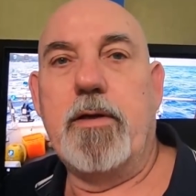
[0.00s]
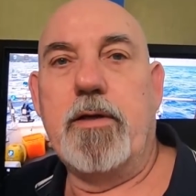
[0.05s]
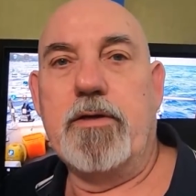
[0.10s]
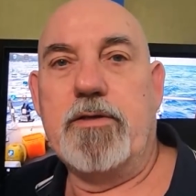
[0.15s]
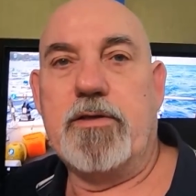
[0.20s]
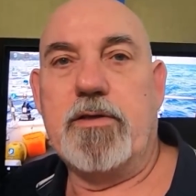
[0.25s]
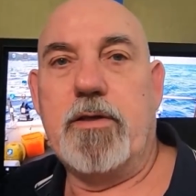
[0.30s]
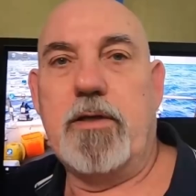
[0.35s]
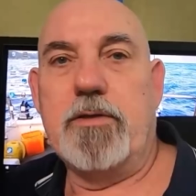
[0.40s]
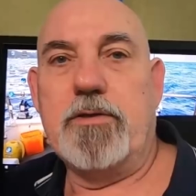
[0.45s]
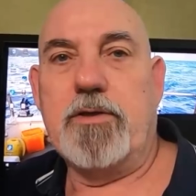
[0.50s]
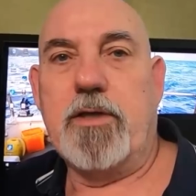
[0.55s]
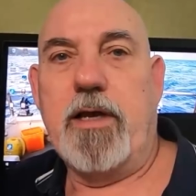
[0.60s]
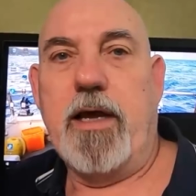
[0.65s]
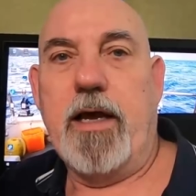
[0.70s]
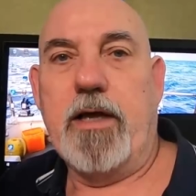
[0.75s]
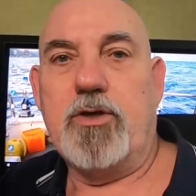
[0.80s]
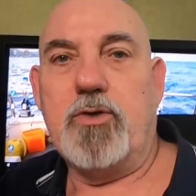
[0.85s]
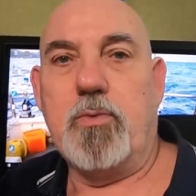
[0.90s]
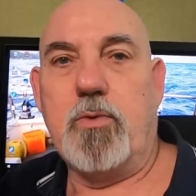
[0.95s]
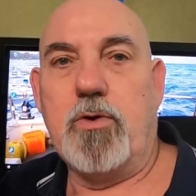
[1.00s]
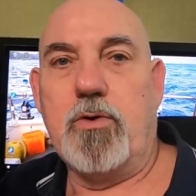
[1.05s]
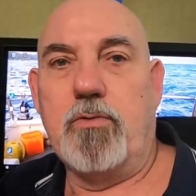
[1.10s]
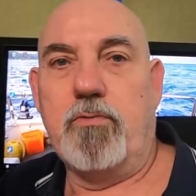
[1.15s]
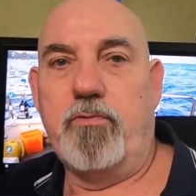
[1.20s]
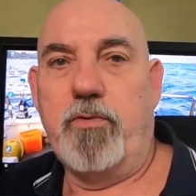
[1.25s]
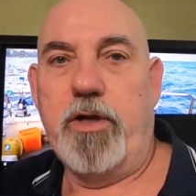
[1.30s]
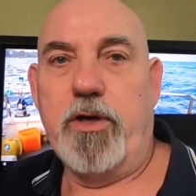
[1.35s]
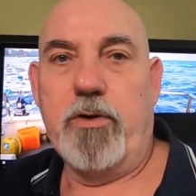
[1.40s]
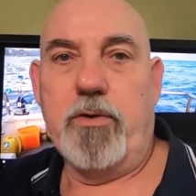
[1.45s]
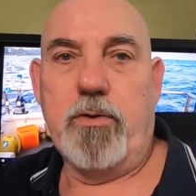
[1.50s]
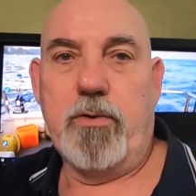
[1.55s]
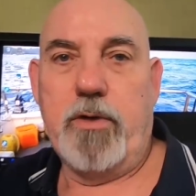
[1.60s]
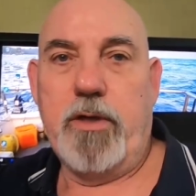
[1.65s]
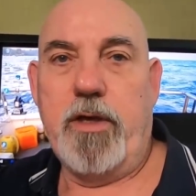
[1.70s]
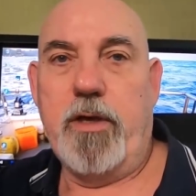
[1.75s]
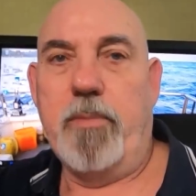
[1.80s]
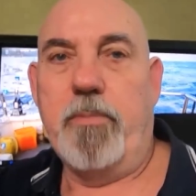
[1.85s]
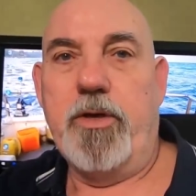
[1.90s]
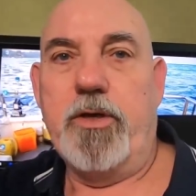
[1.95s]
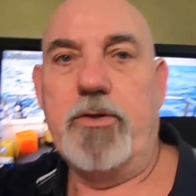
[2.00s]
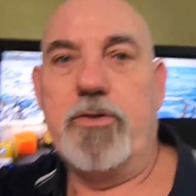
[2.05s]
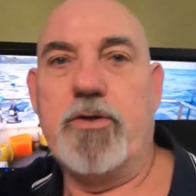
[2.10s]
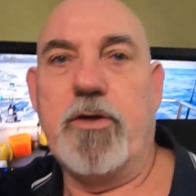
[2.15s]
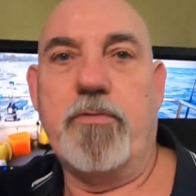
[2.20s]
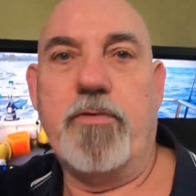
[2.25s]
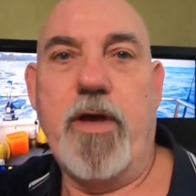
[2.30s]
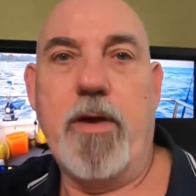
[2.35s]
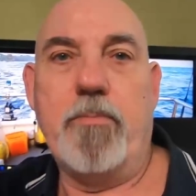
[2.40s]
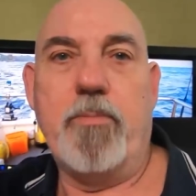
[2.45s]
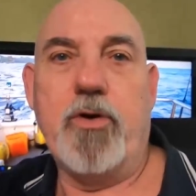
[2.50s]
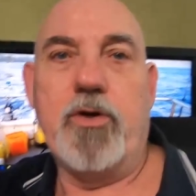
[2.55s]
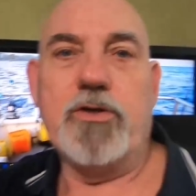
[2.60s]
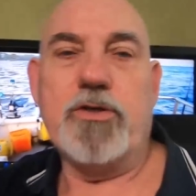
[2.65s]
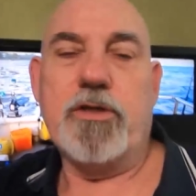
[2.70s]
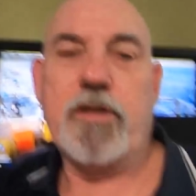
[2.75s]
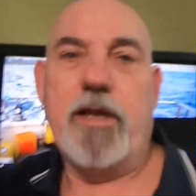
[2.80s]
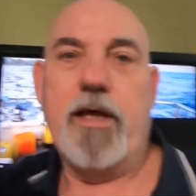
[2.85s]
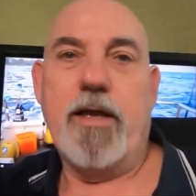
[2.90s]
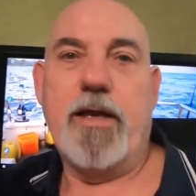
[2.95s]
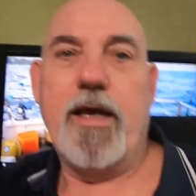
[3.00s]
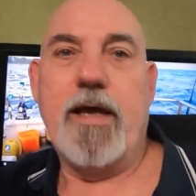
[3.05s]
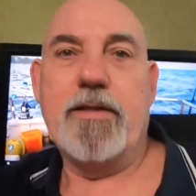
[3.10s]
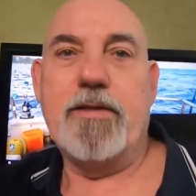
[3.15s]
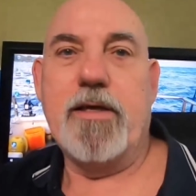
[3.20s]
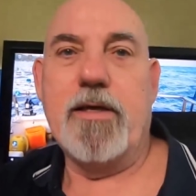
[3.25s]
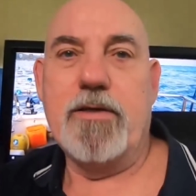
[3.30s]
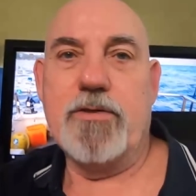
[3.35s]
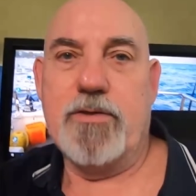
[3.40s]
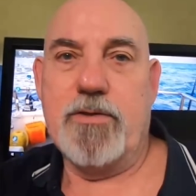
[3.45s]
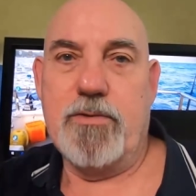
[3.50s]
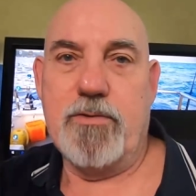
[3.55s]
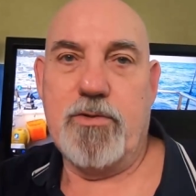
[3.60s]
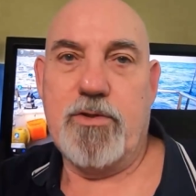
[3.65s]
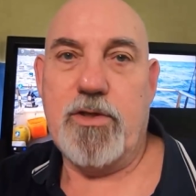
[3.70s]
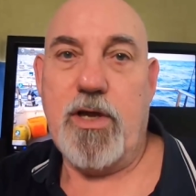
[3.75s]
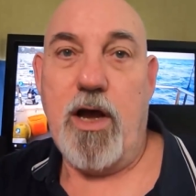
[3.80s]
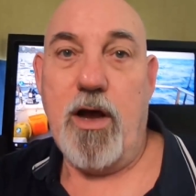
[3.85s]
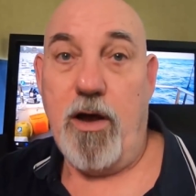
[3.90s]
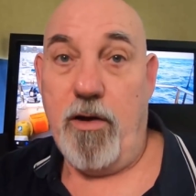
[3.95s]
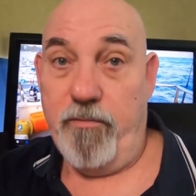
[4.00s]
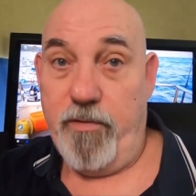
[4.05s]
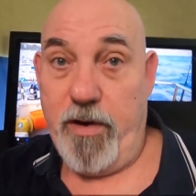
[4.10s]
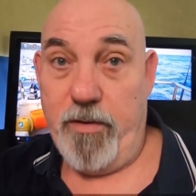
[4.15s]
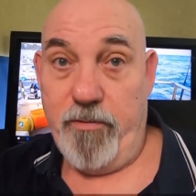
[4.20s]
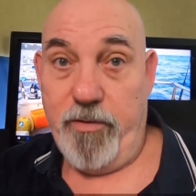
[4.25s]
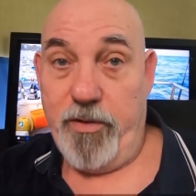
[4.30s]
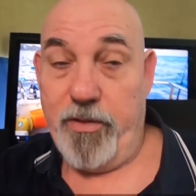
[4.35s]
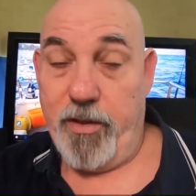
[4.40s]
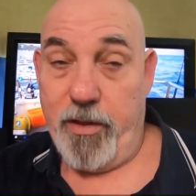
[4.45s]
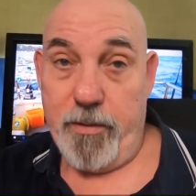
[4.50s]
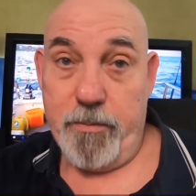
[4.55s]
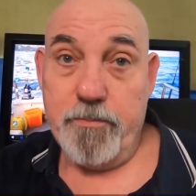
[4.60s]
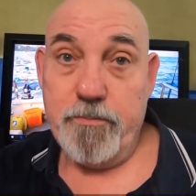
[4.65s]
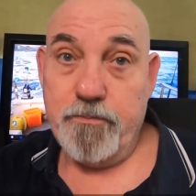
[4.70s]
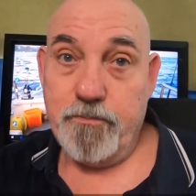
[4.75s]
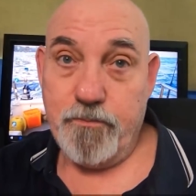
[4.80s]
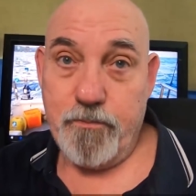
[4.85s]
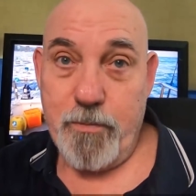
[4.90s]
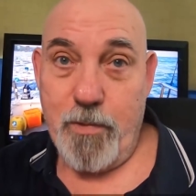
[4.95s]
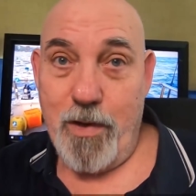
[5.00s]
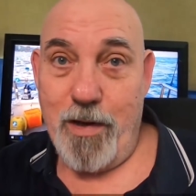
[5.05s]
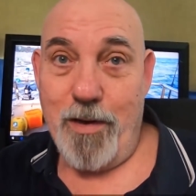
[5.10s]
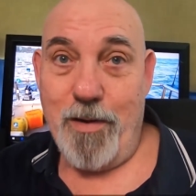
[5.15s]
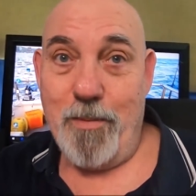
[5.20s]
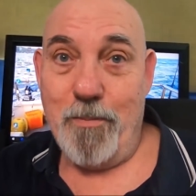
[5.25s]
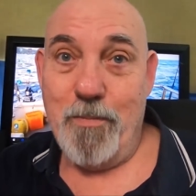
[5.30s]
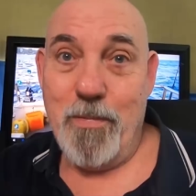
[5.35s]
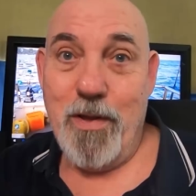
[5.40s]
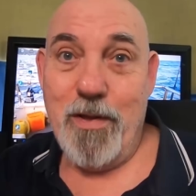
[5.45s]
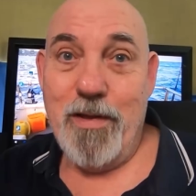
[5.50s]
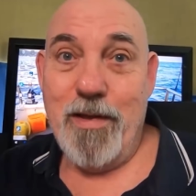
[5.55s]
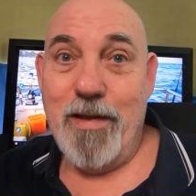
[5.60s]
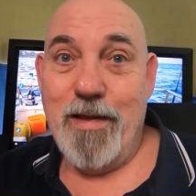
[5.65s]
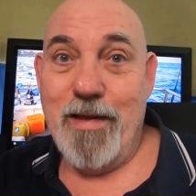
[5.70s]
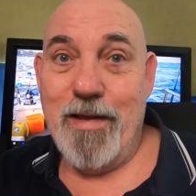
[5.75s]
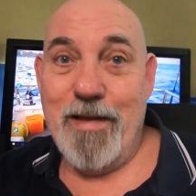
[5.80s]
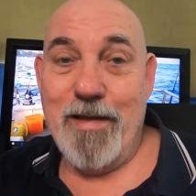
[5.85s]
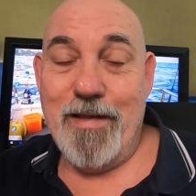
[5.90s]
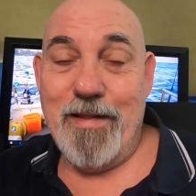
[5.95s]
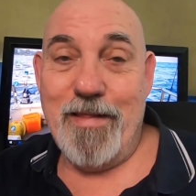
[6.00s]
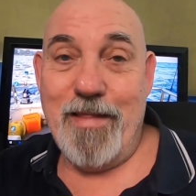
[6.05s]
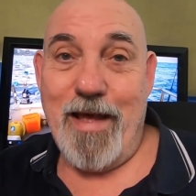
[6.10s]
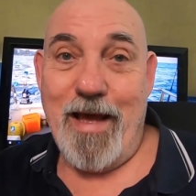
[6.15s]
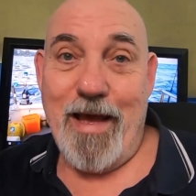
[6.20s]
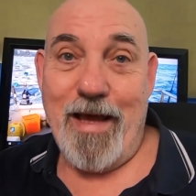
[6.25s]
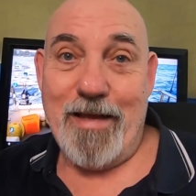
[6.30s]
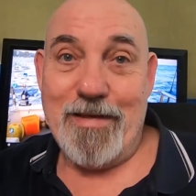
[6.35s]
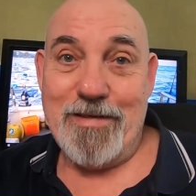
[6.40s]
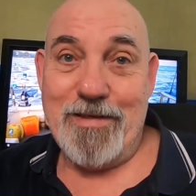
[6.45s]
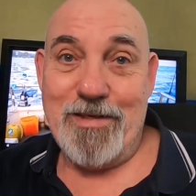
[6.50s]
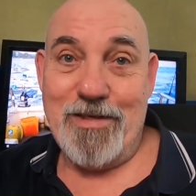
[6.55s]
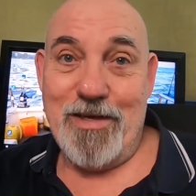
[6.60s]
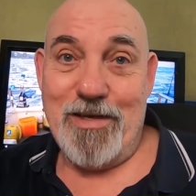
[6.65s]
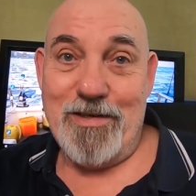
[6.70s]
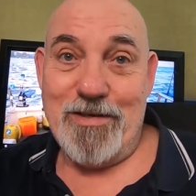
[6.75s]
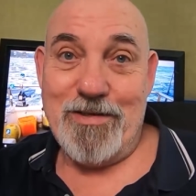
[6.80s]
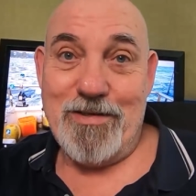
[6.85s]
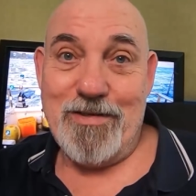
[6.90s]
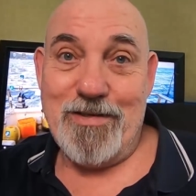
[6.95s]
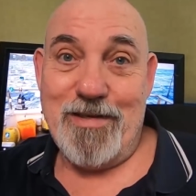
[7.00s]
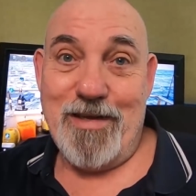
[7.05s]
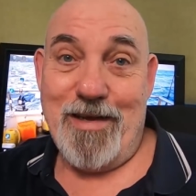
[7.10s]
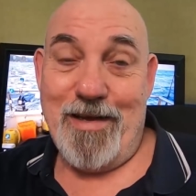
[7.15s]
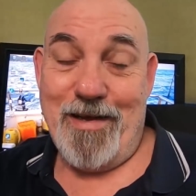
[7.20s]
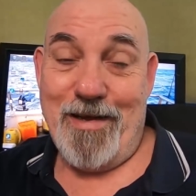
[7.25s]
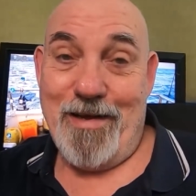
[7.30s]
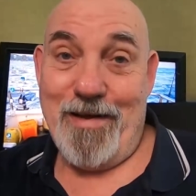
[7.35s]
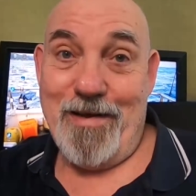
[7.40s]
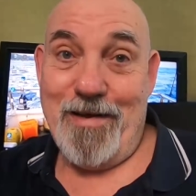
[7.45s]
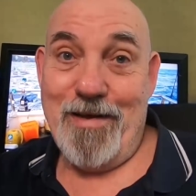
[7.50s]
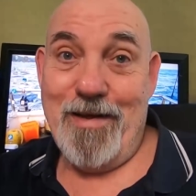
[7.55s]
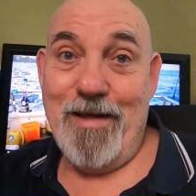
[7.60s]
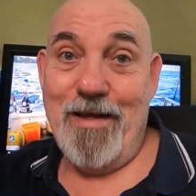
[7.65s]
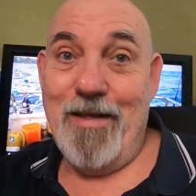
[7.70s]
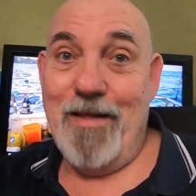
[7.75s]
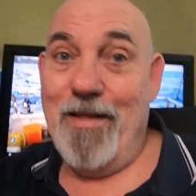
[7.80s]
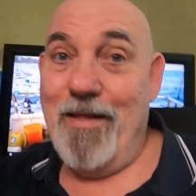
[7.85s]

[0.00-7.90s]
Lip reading: is an actual real image of that person. Now that doesn't solve everything. That just that's